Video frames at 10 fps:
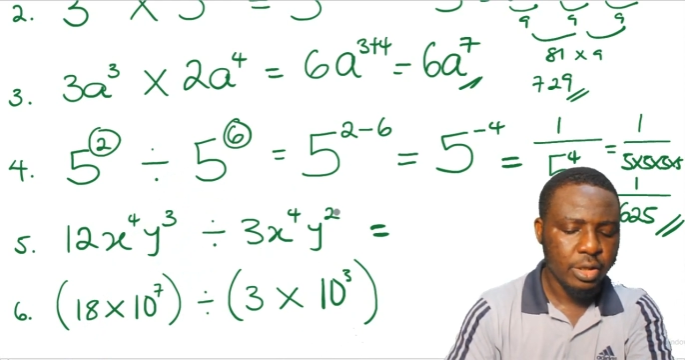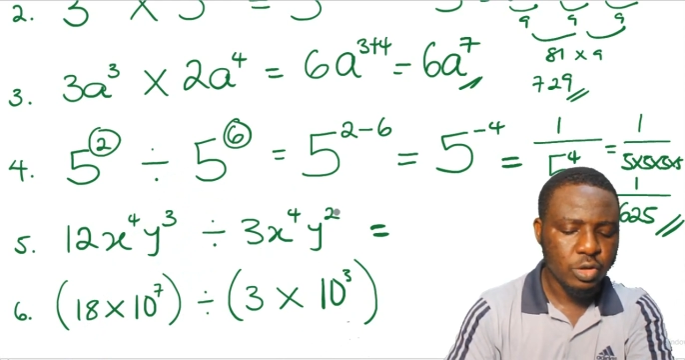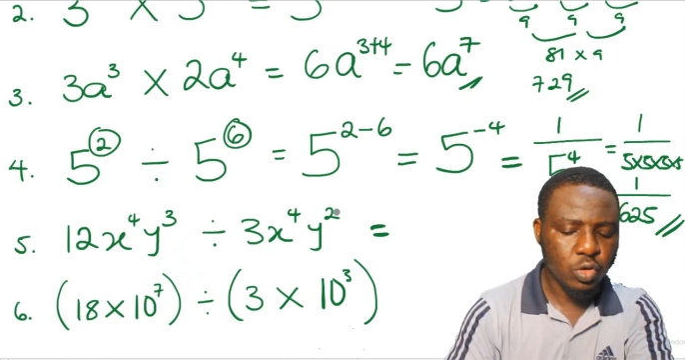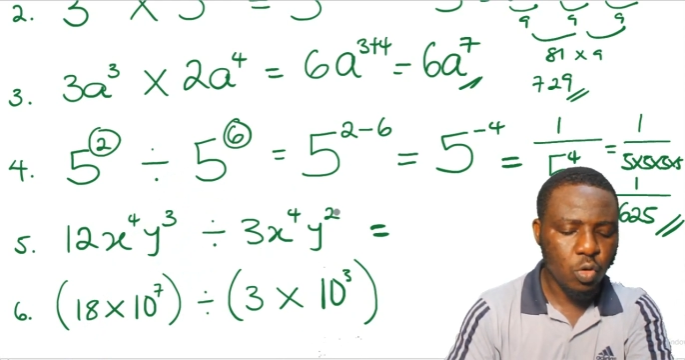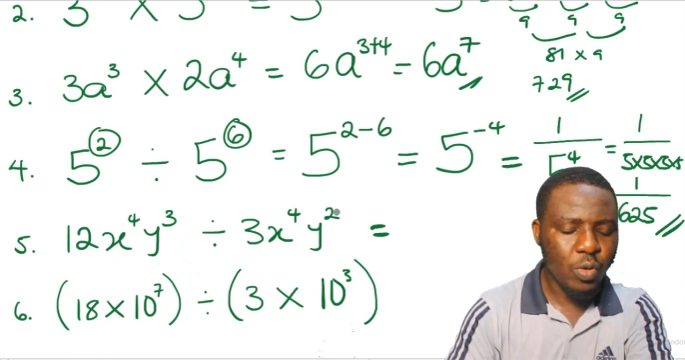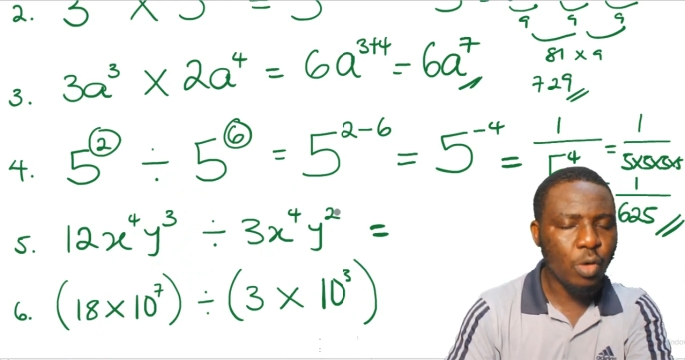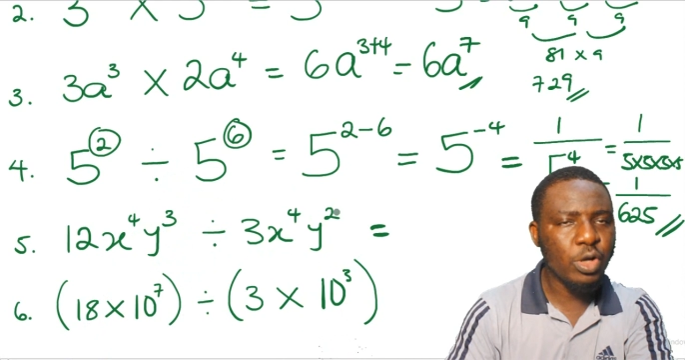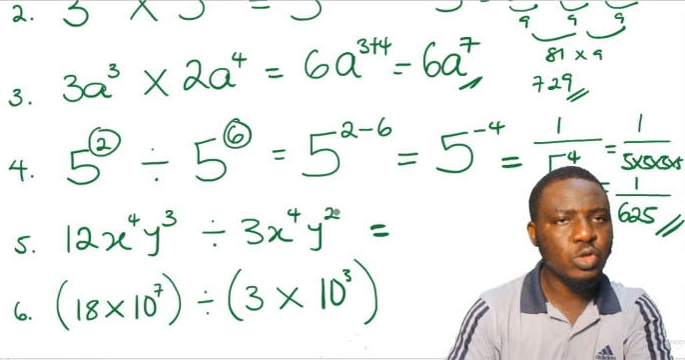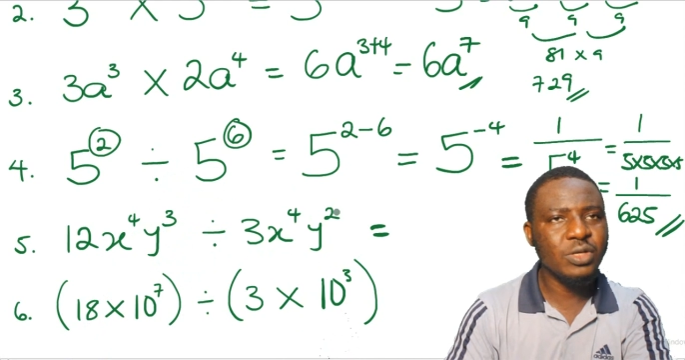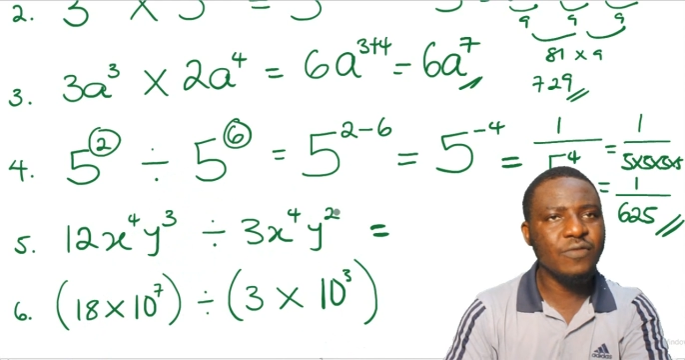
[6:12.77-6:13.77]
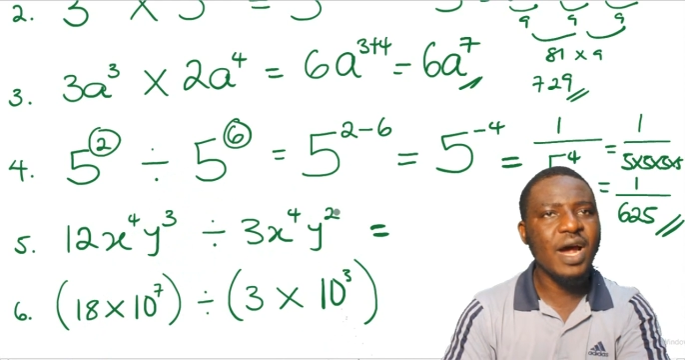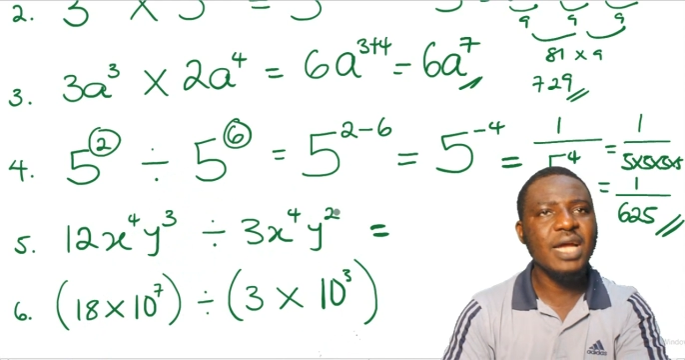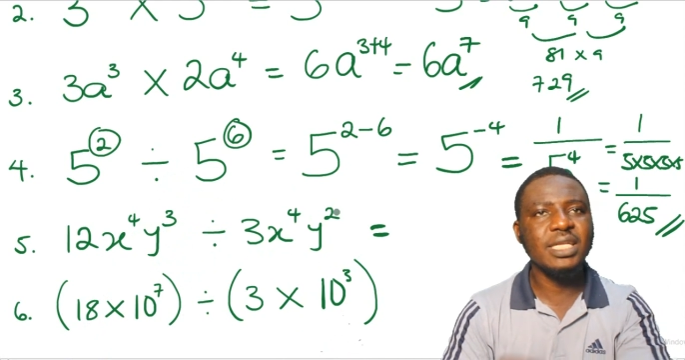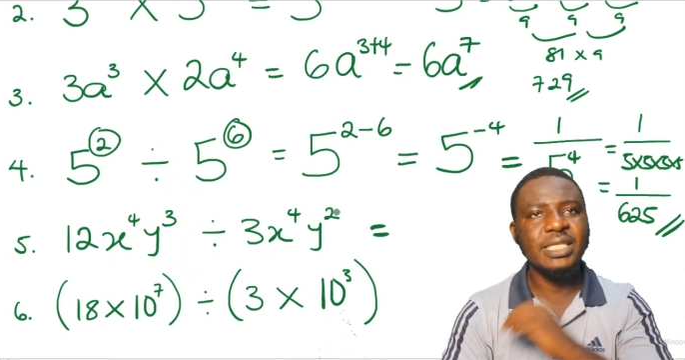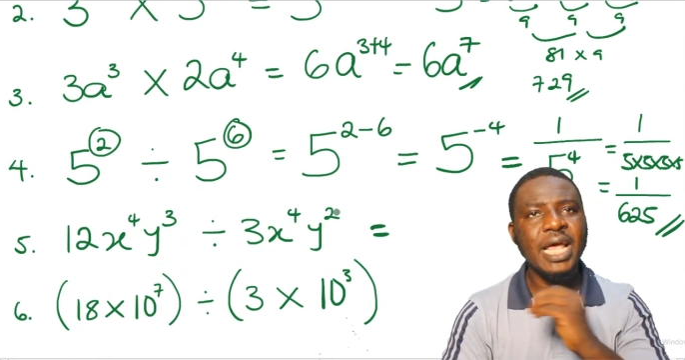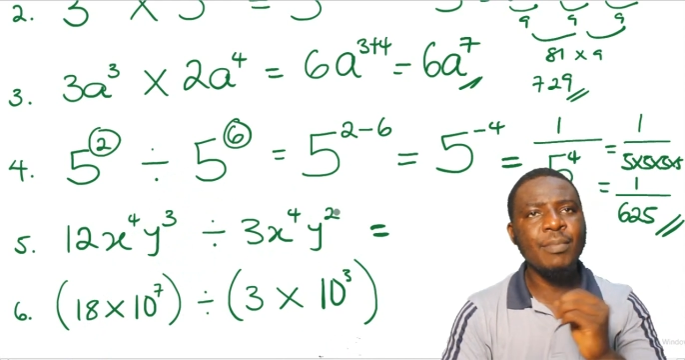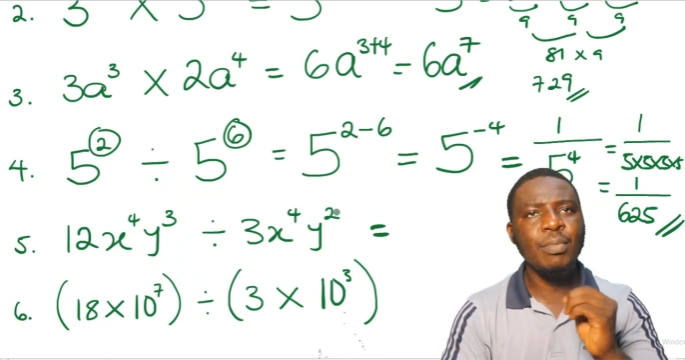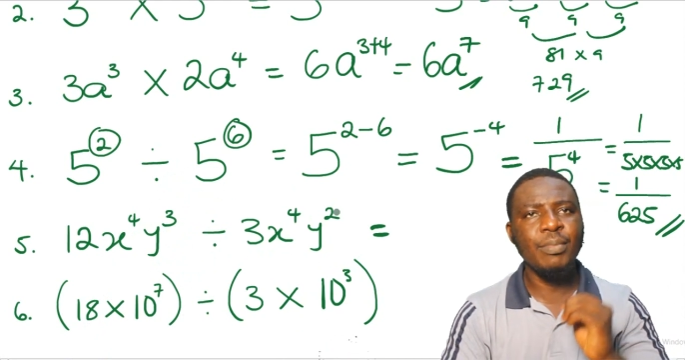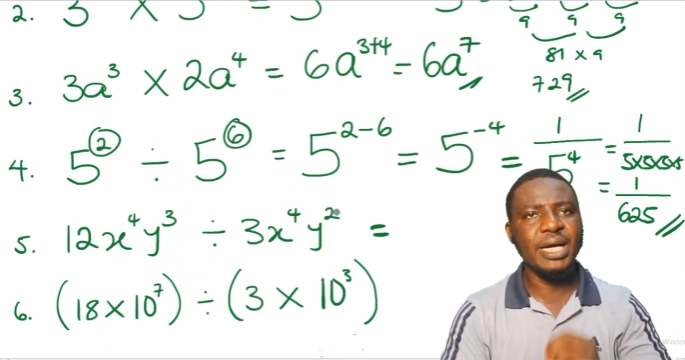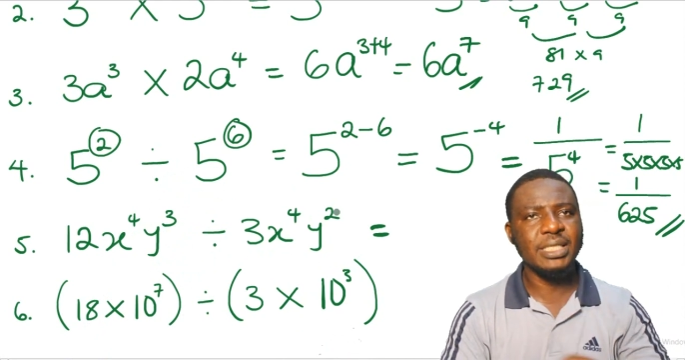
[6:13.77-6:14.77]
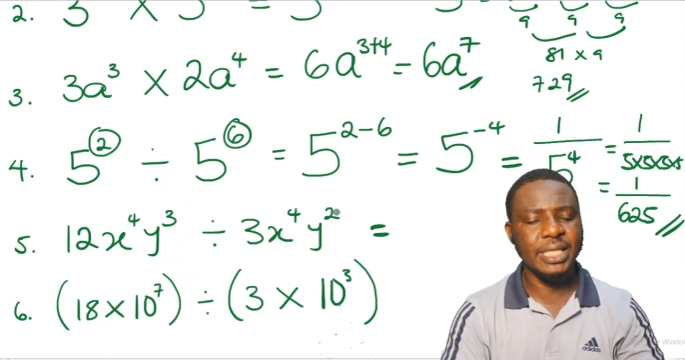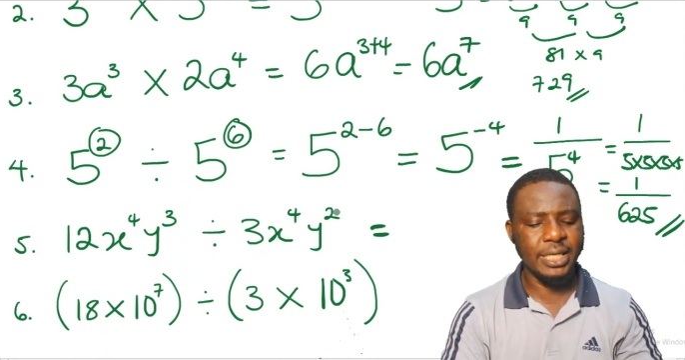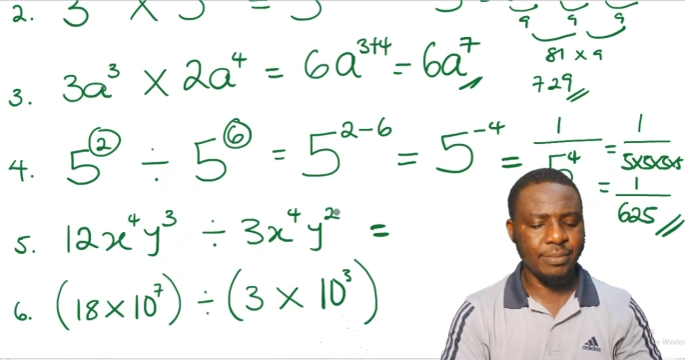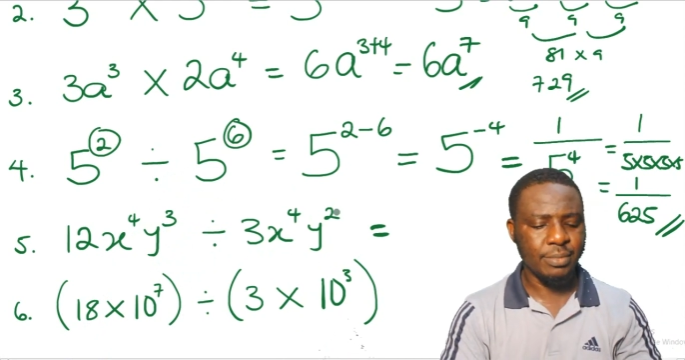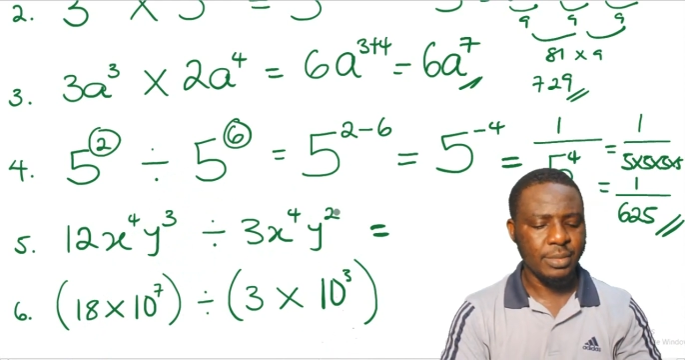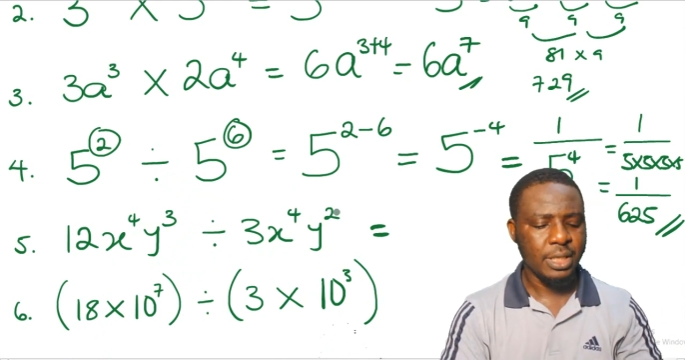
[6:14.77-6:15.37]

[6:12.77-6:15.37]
So we are going to divide term by term.